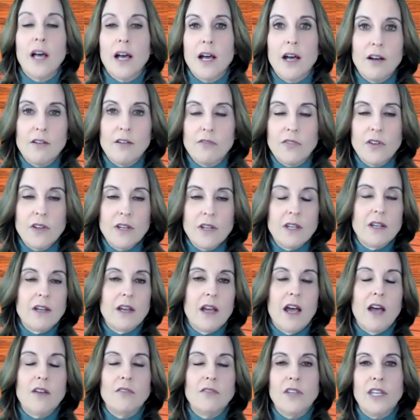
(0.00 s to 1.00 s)

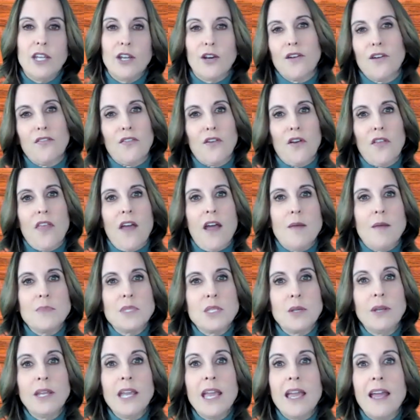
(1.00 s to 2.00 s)
of gear for them.
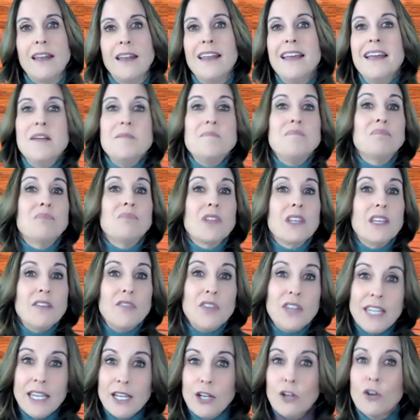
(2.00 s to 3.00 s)
So again, if
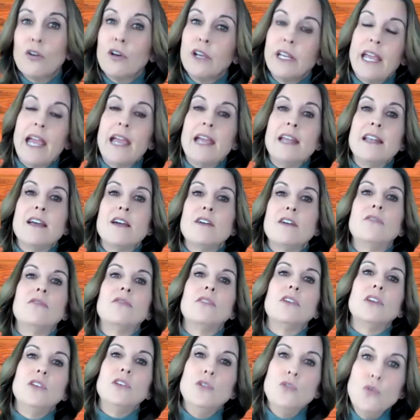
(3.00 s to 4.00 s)
you get creative,
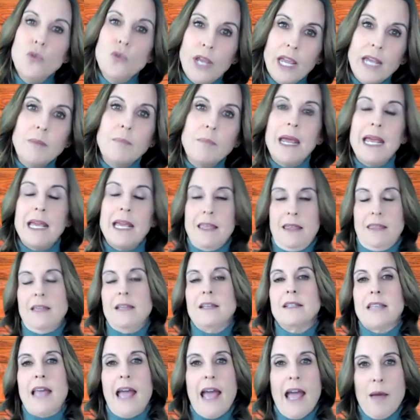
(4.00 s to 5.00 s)
you can make
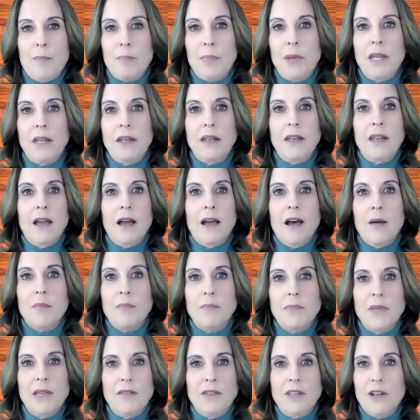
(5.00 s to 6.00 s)
things happen.
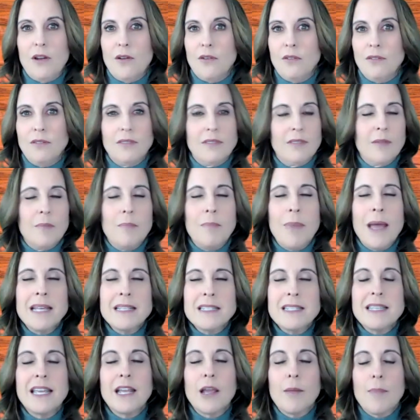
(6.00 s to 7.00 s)
The
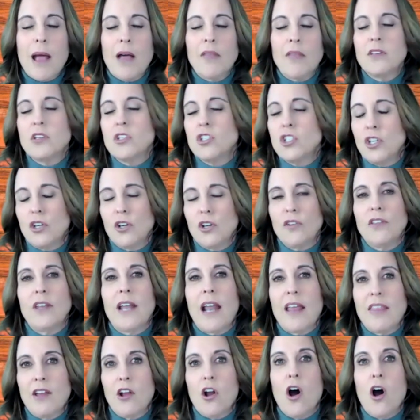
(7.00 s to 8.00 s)
best thing about this year that
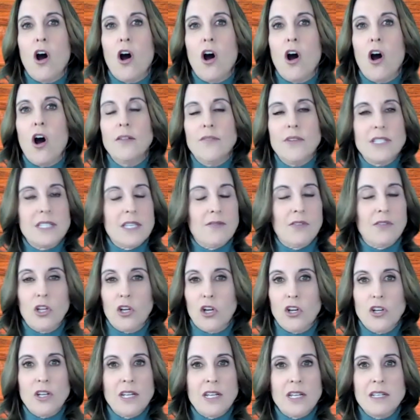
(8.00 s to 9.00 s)
I think all of us have
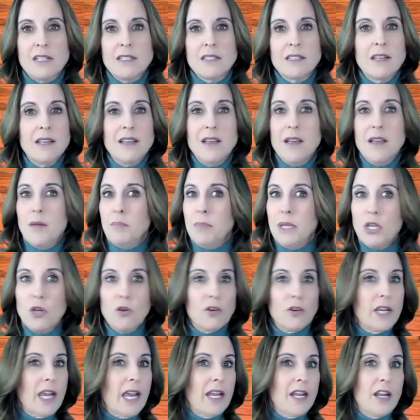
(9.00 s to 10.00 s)
learned is be
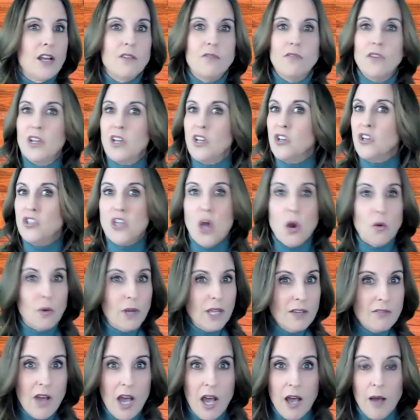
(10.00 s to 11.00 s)
creative, don't
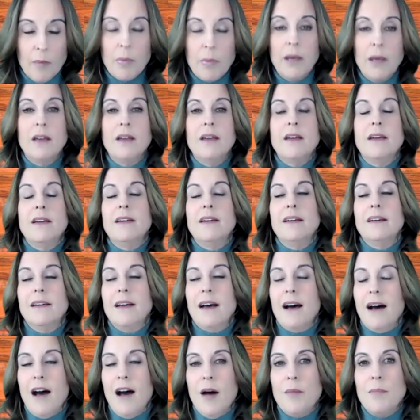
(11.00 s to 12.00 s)
give up.
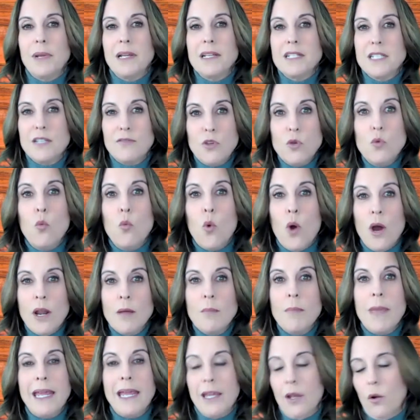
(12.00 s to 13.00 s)
Because if you want to
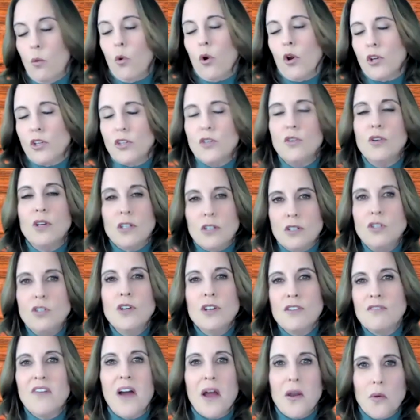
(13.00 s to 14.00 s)
make it work, you
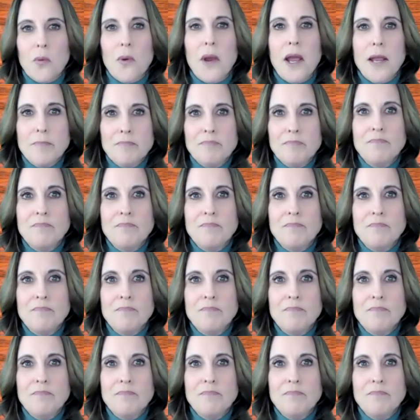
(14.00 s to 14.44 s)
can find a way.